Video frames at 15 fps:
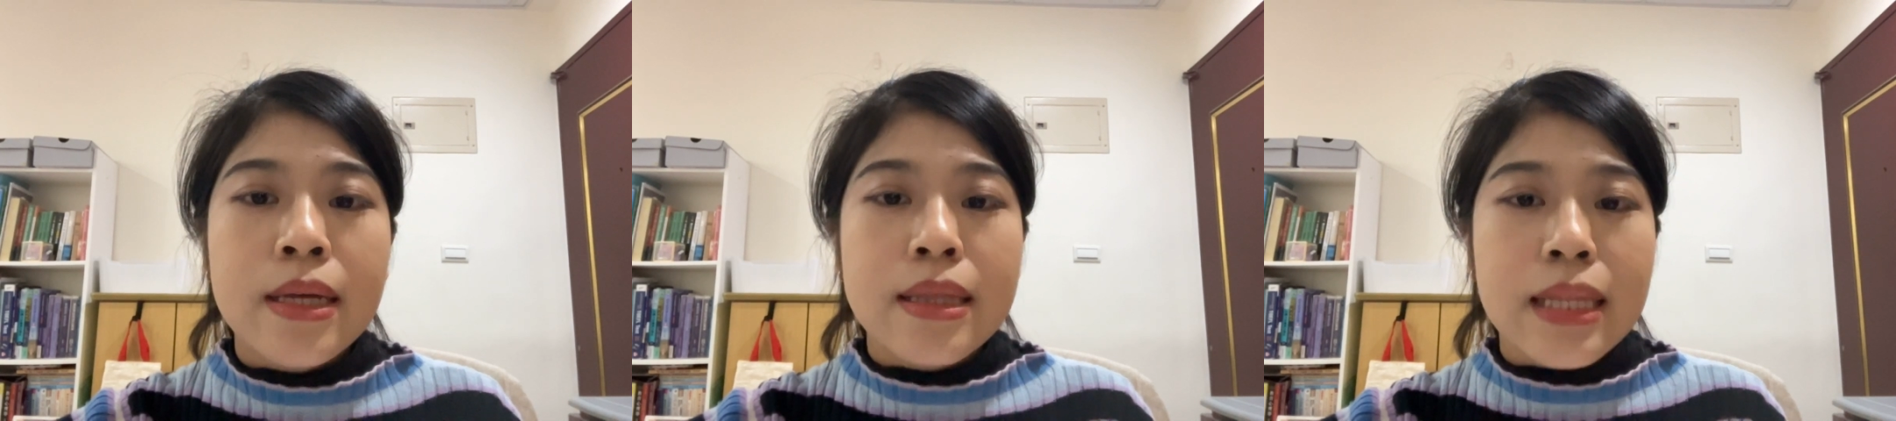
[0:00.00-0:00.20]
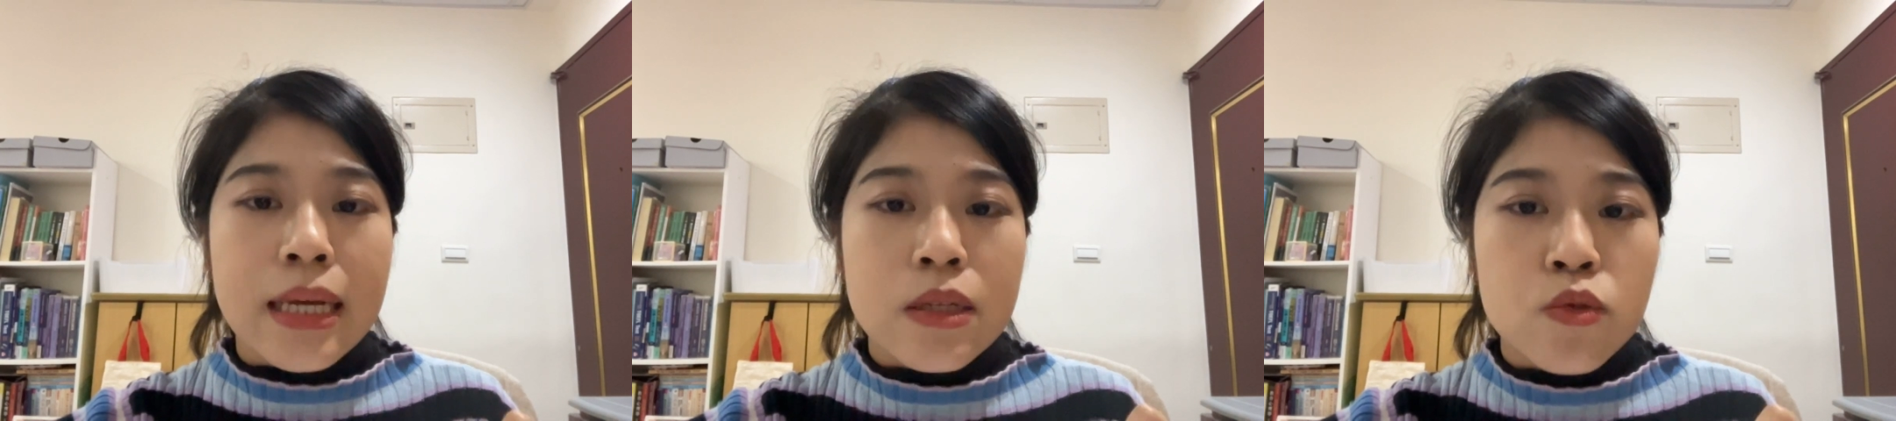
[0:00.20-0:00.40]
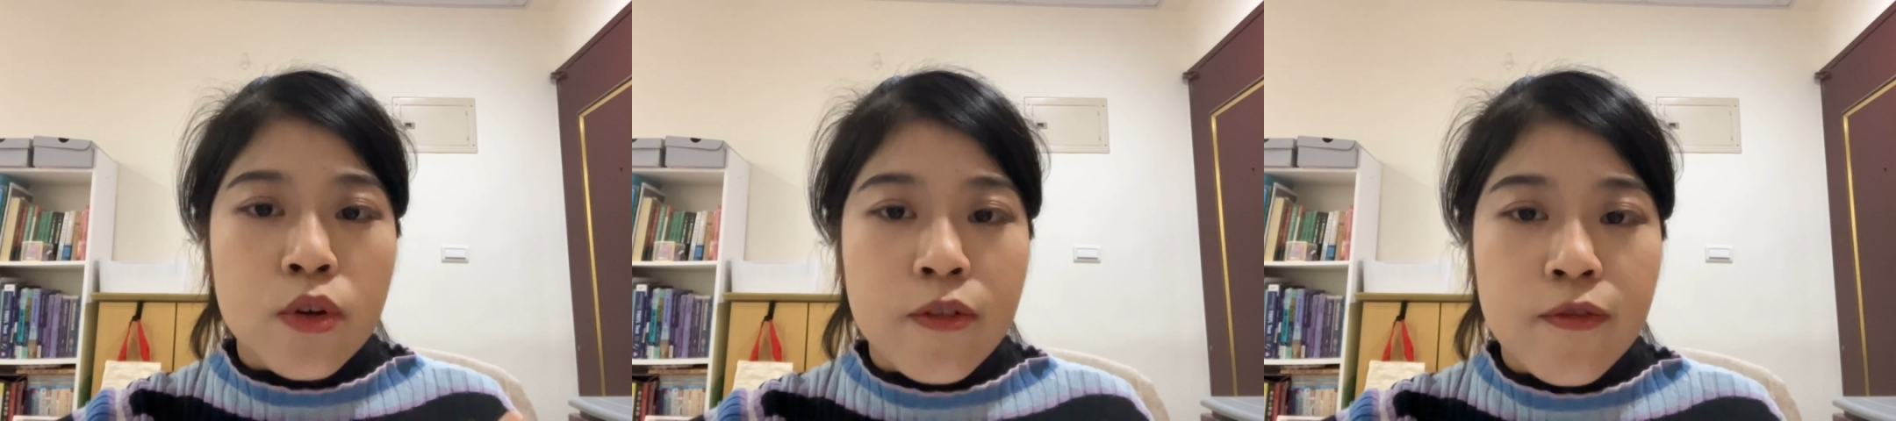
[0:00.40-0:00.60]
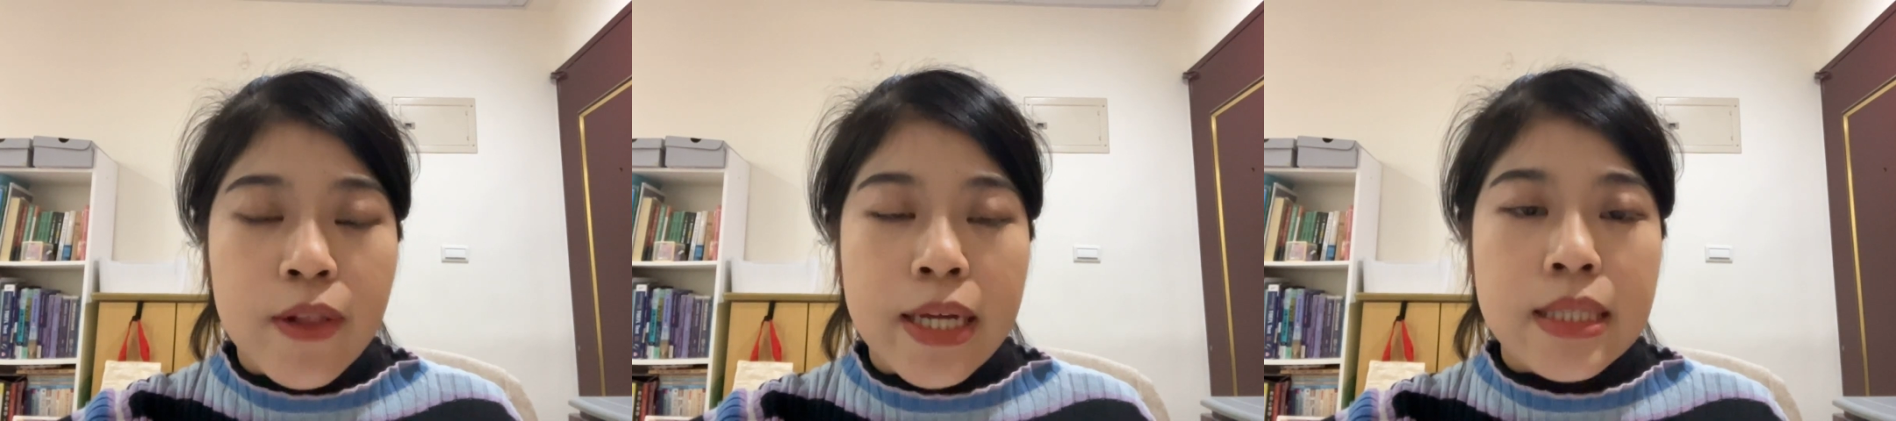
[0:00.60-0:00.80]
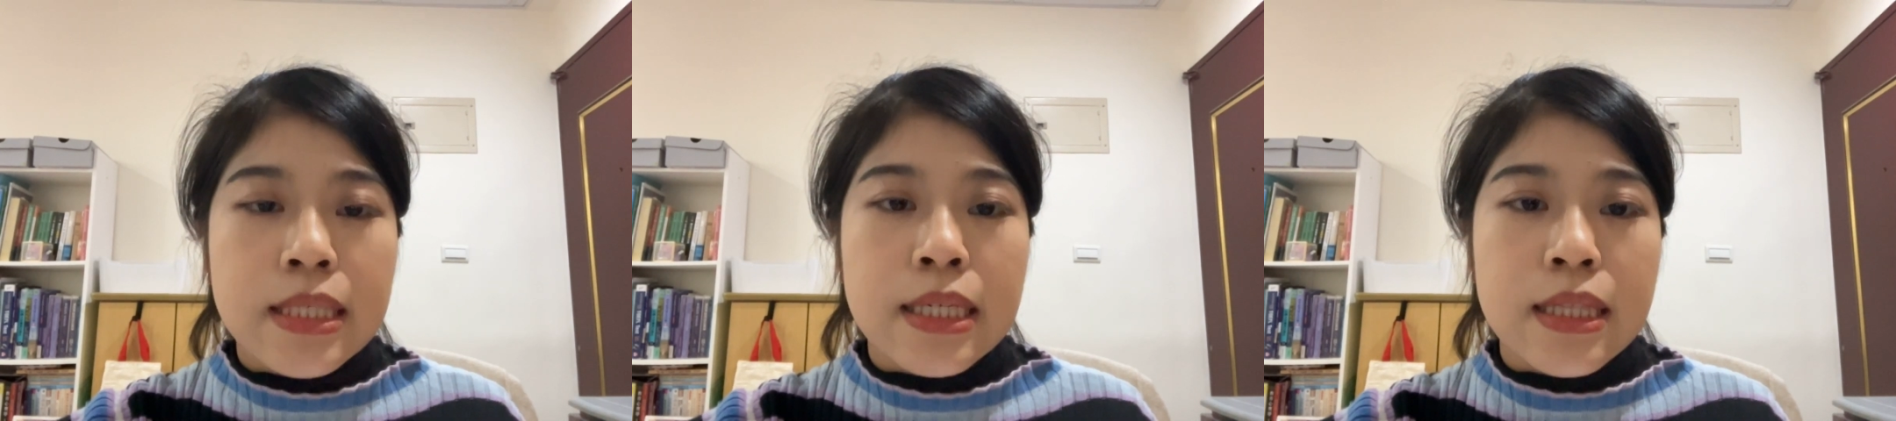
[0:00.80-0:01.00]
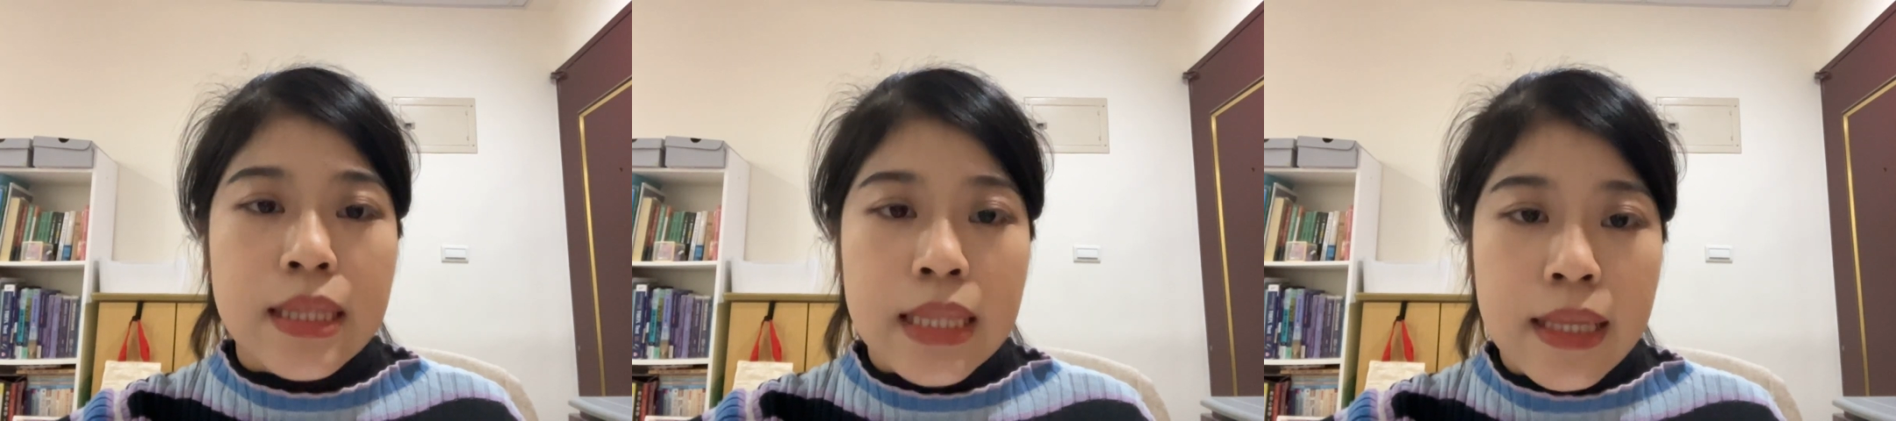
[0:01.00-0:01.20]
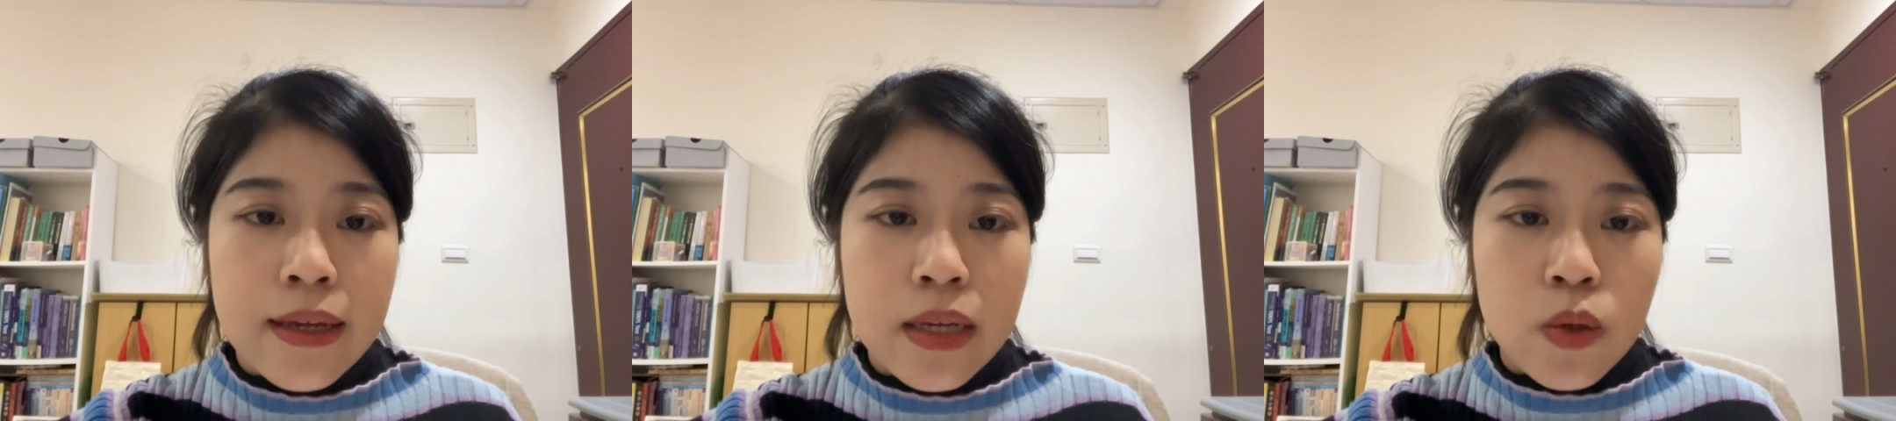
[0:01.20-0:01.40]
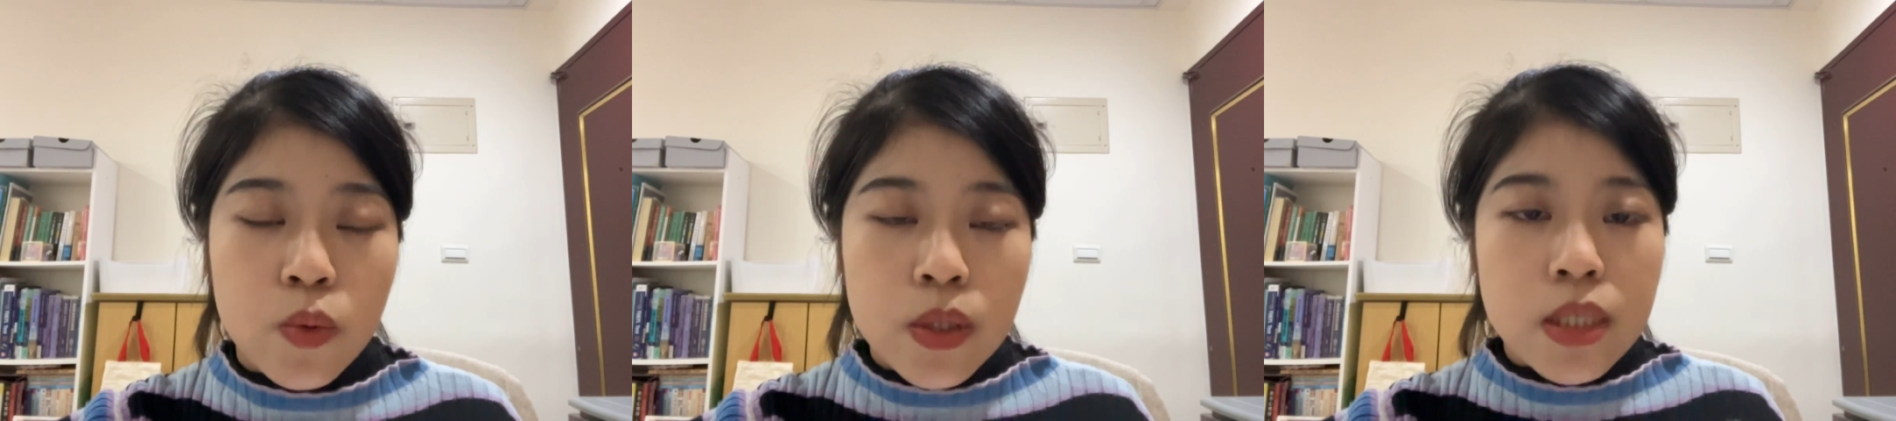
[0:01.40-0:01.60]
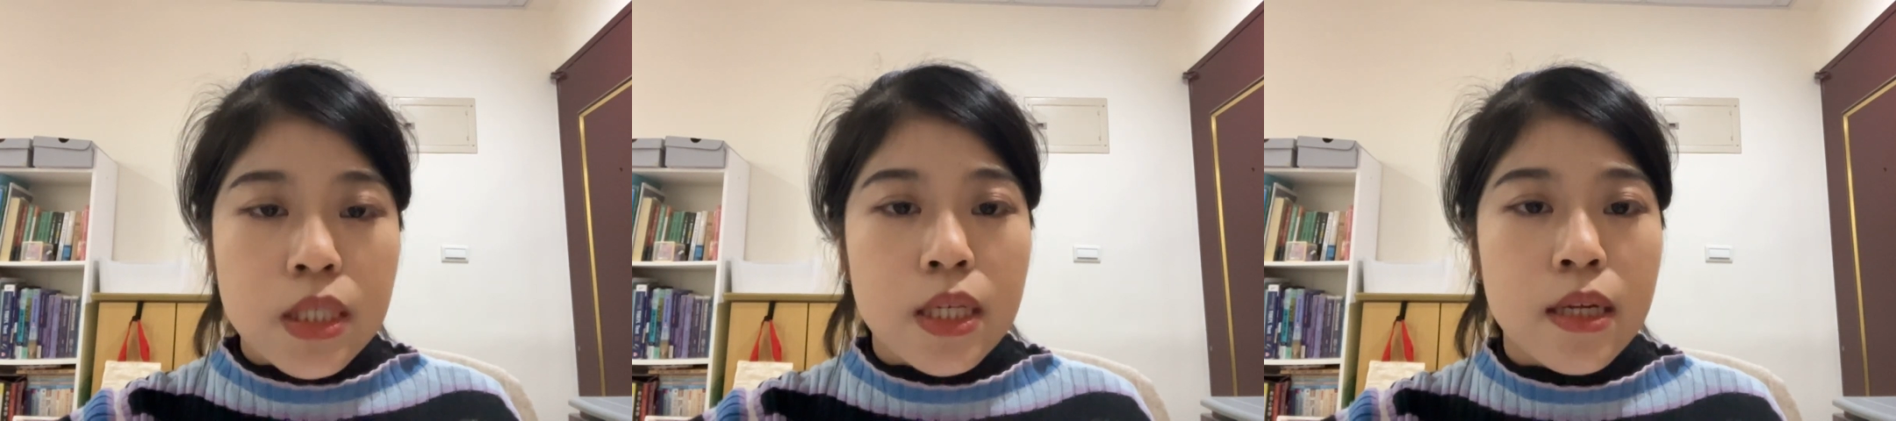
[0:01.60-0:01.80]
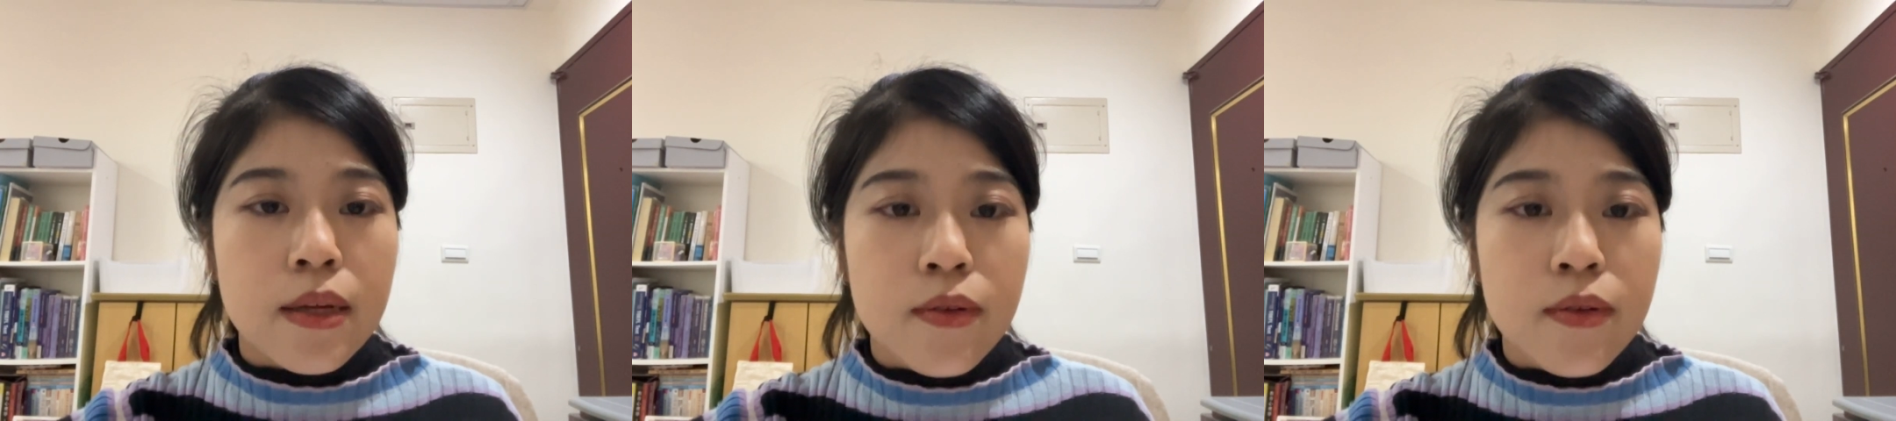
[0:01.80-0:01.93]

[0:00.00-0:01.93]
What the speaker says: that reflected linguistic